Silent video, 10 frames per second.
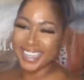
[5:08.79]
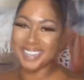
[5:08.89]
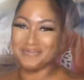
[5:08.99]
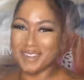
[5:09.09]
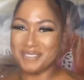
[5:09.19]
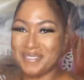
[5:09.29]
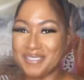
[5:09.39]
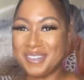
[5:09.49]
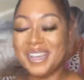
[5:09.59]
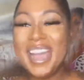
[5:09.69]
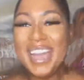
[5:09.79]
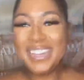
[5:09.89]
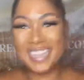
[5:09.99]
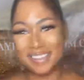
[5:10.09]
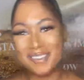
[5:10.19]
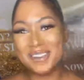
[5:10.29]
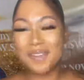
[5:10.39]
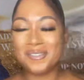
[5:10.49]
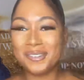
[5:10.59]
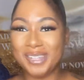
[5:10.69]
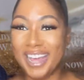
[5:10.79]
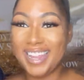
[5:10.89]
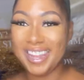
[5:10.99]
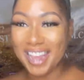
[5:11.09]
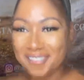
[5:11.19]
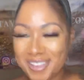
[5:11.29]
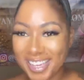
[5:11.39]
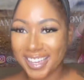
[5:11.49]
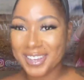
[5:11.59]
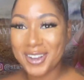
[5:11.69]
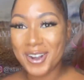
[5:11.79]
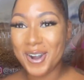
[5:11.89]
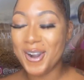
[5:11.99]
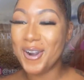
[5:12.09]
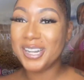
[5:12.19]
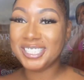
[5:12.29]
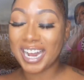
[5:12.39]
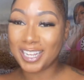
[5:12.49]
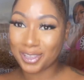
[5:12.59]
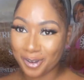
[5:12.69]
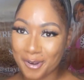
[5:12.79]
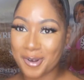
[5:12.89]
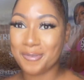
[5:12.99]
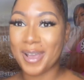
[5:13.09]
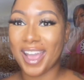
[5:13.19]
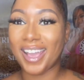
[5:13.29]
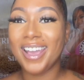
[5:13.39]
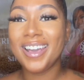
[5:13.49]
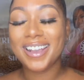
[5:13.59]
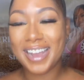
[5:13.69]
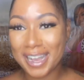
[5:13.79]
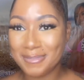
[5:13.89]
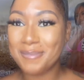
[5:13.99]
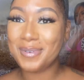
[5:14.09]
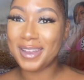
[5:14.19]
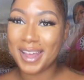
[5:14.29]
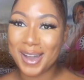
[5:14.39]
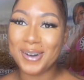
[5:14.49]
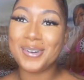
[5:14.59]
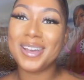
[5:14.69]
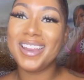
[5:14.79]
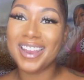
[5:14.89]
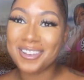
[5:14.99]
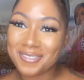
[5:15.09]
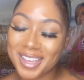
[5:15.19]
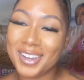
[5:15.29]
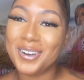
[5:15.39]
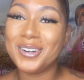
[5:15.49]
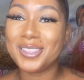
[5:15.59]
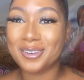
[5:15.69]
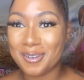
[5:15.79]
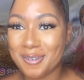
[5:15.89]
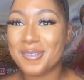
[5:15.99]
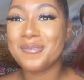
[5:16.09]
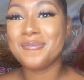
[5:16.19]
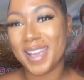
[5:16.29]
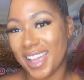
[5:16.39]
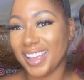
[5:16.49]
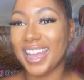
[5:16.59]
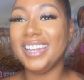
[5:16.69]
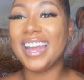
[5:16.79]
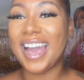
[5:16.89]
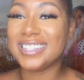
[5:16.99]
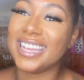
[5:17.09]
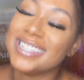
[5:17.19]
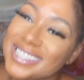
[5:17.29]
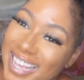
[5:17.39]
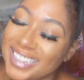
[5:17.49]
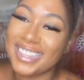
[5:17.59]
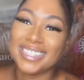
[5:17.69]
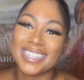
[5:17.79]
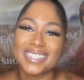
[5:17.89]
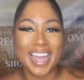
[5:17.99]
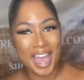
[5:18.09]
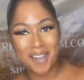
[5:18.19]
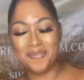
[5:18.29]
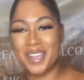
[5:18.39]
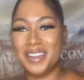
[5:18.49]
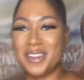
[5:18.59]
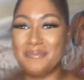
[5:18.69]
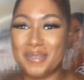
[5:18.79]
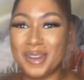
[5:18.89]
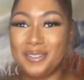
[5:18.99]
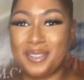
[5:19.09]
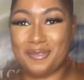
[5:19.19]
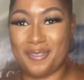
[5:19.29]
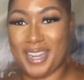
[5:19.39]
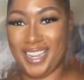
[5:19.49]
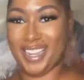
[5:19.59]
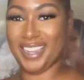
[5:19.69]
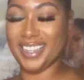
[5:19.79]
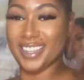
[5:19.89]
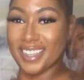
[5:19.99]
People, let me know if you love it or should I throw it away. Comment below, love it or throw it away. And as I said, this is outfit number three.